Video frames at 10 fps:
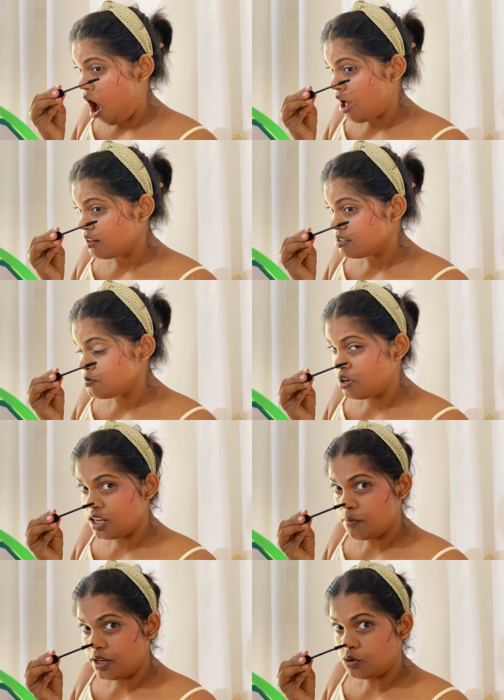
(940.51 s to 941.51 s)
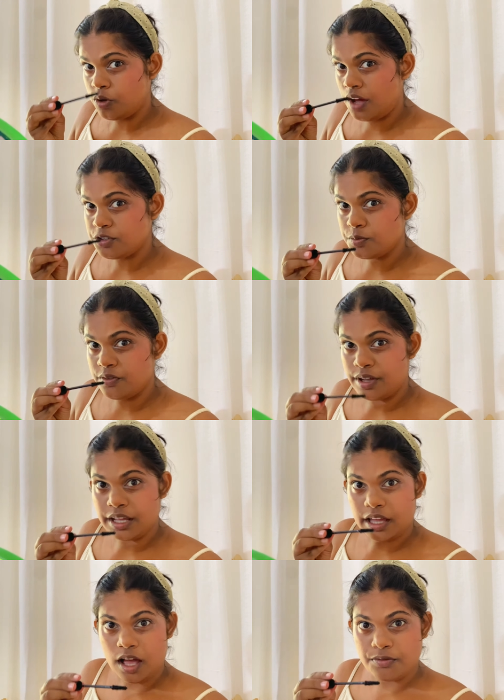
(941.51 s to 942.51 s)
At this point, I bet you have to be
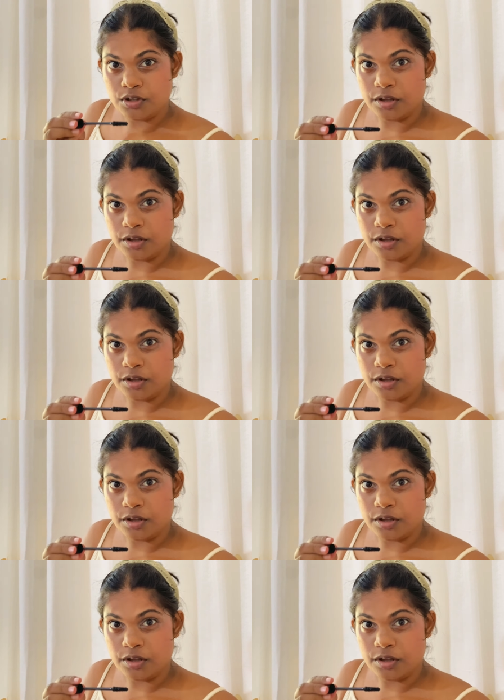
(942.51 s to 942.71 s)
saying yeah.